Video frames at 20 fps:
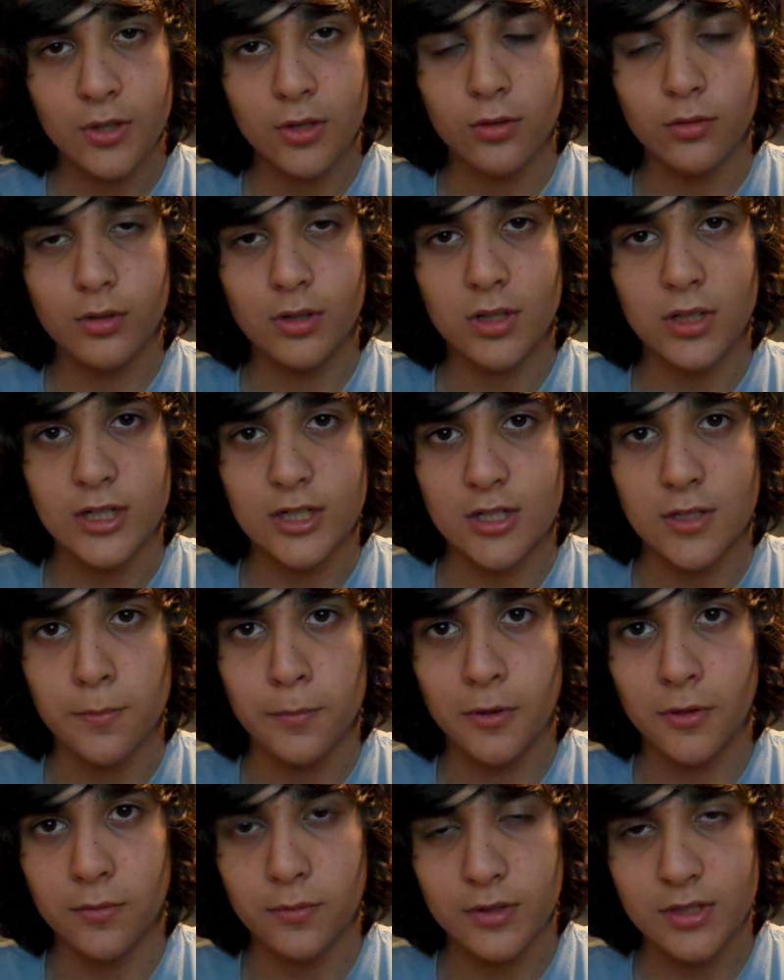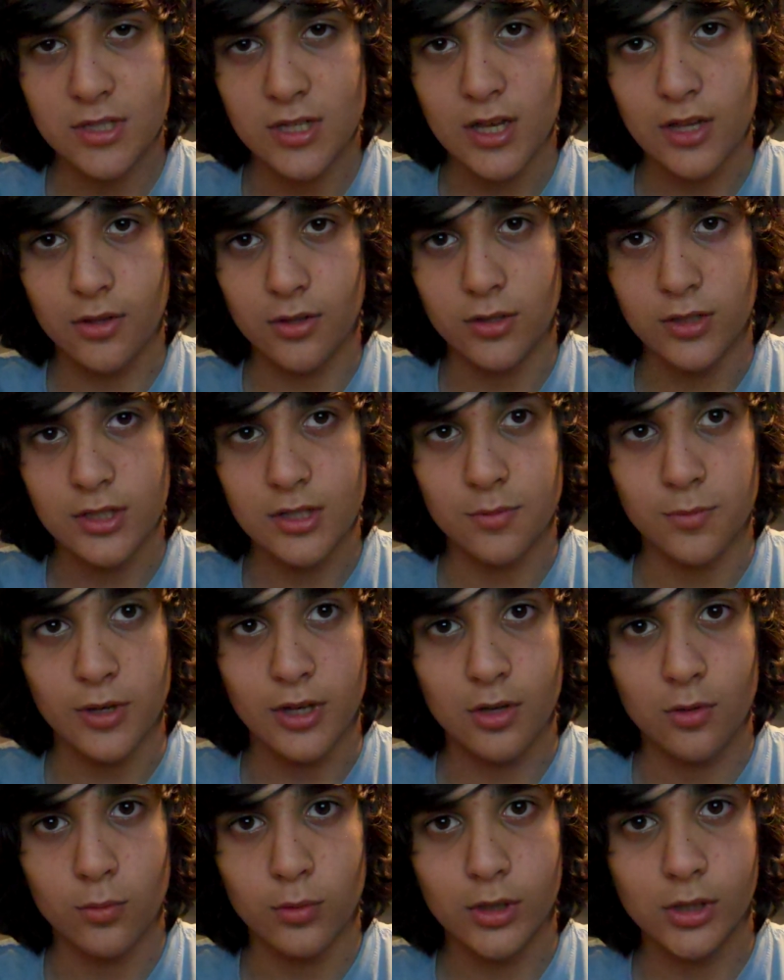you'll realise you put them together to
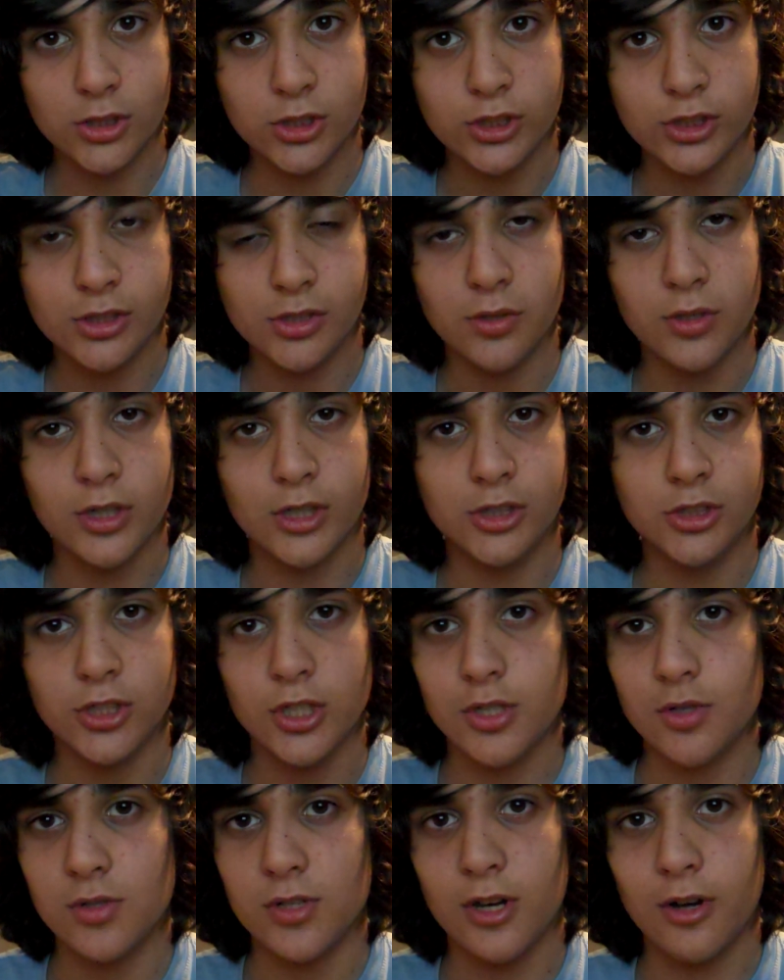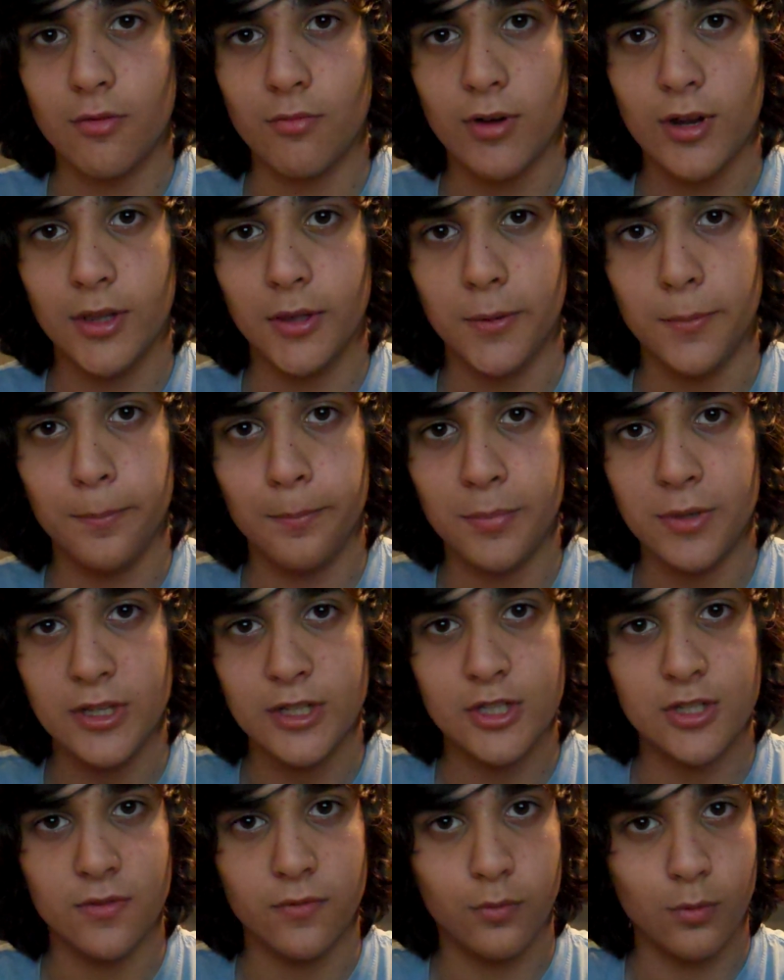make a watch. You can't just use any random
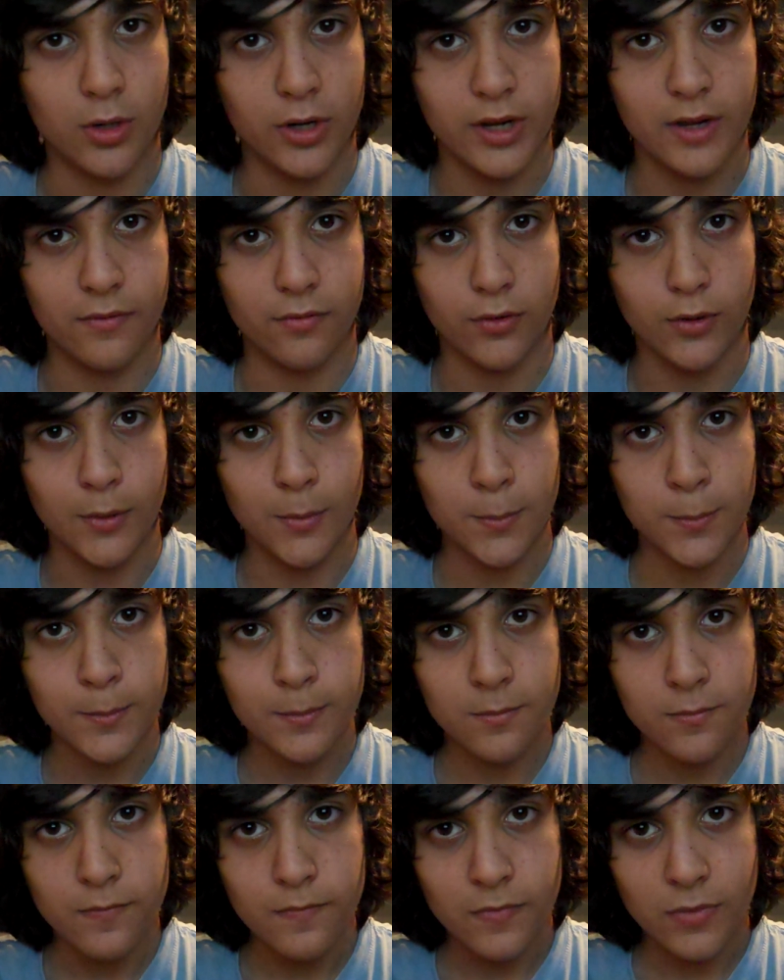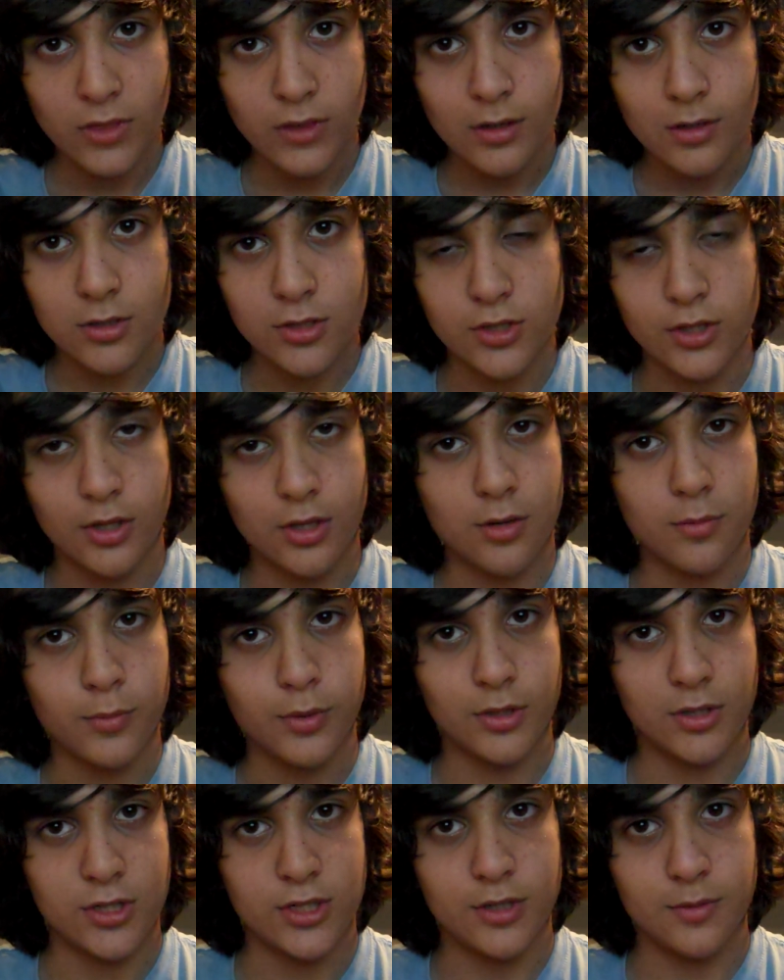bits of whatever. So the
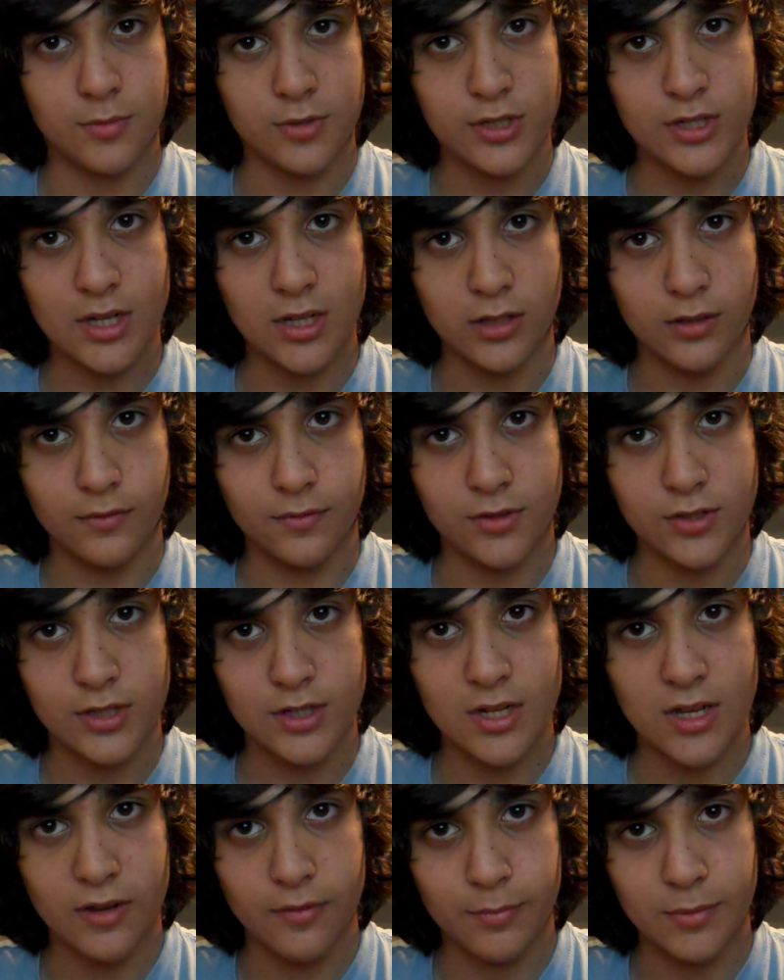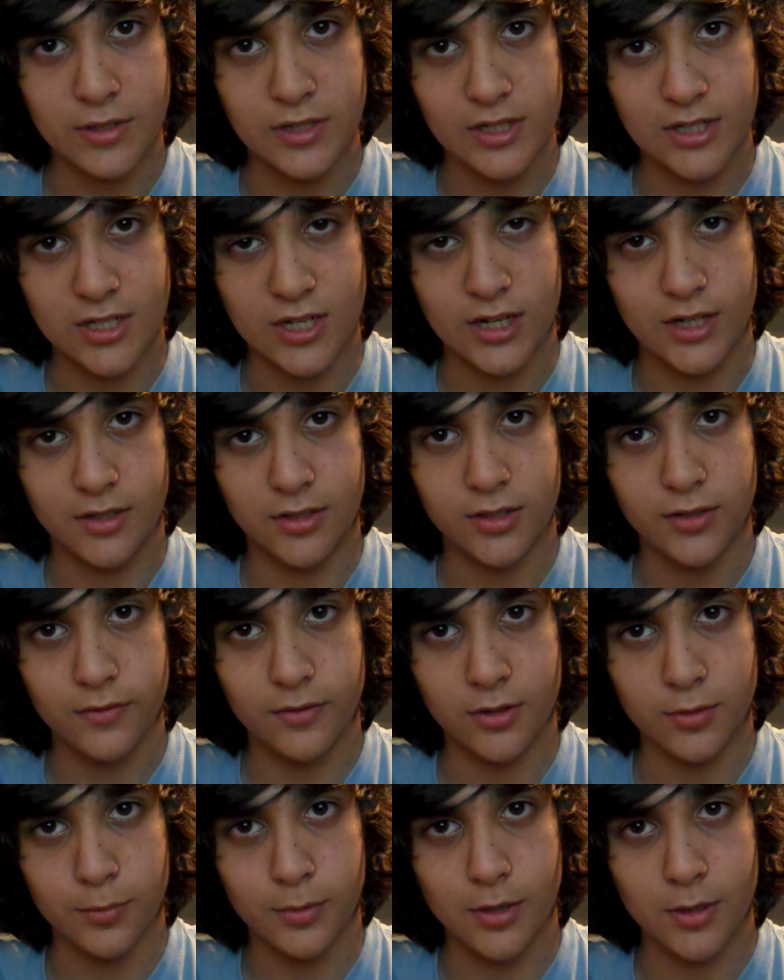components themselves have been designed
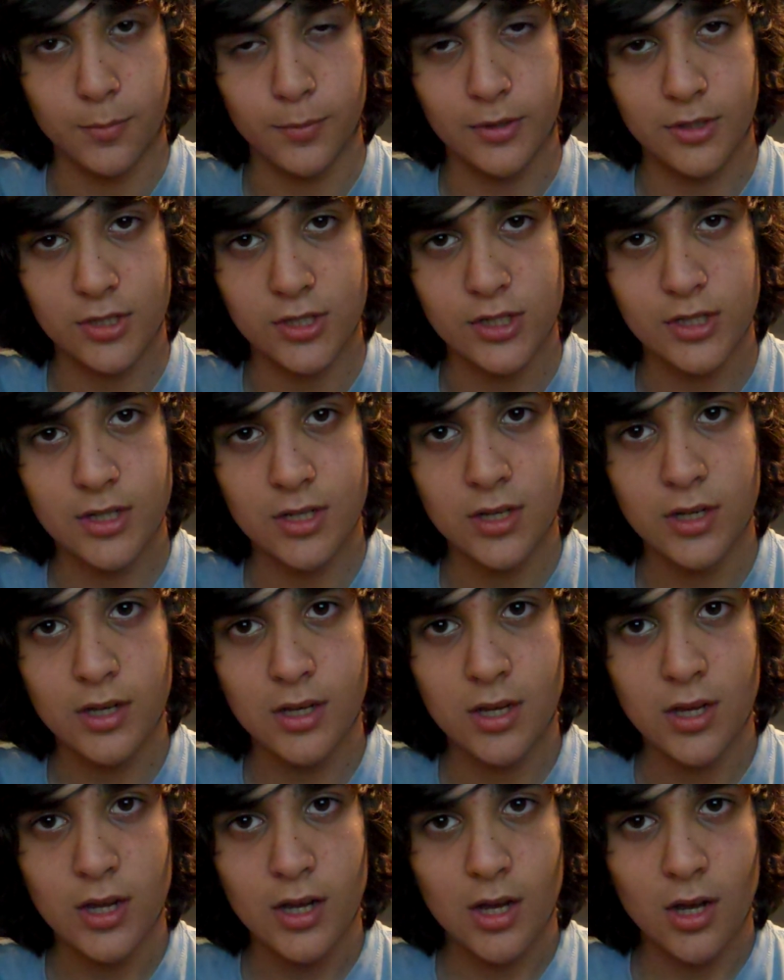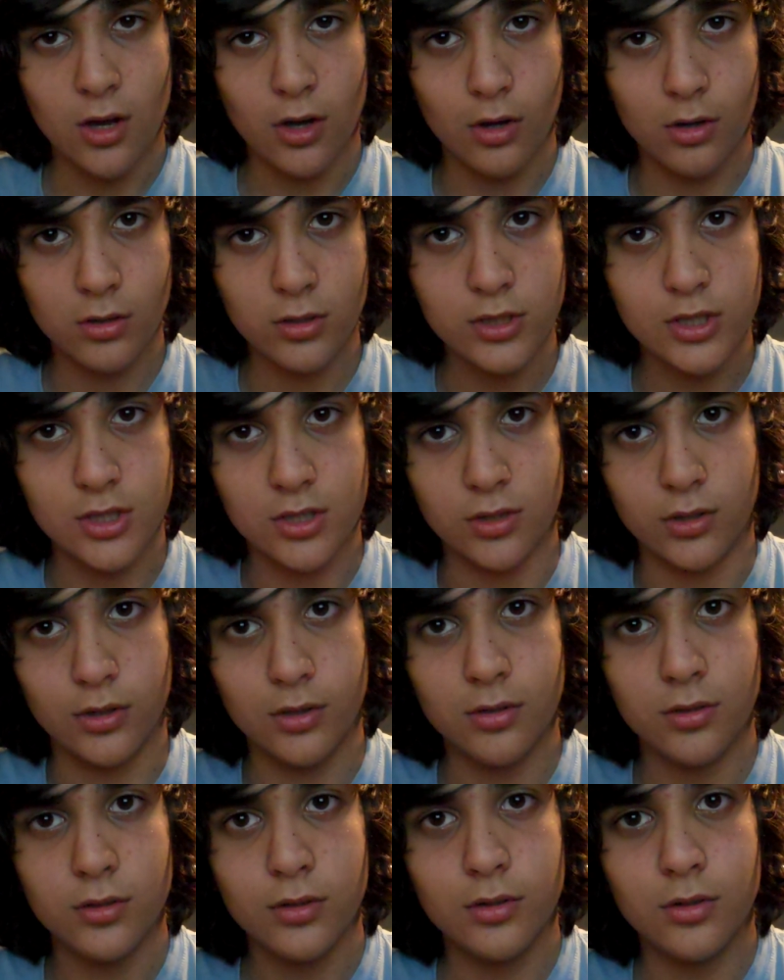for the purpose.
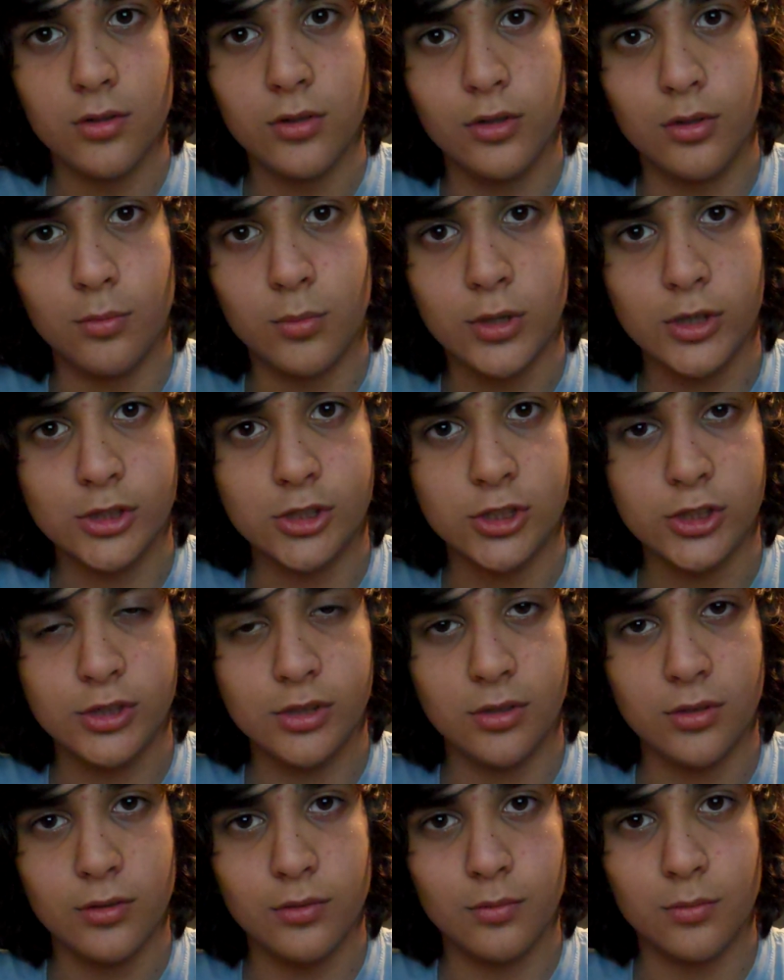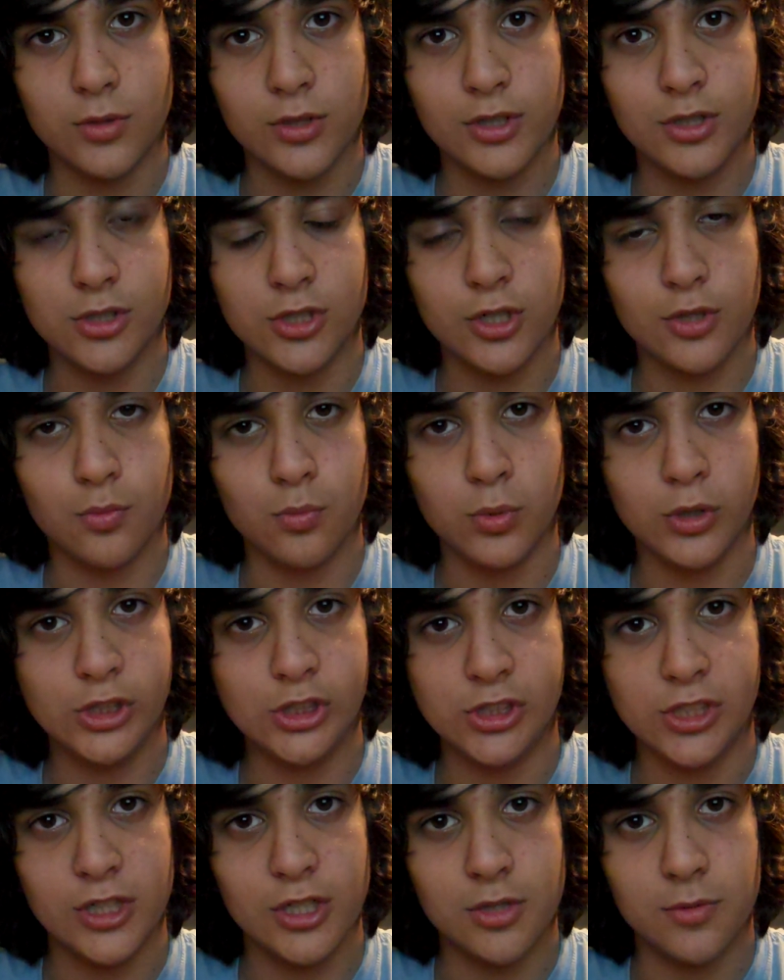Also, the watch wasn't just wished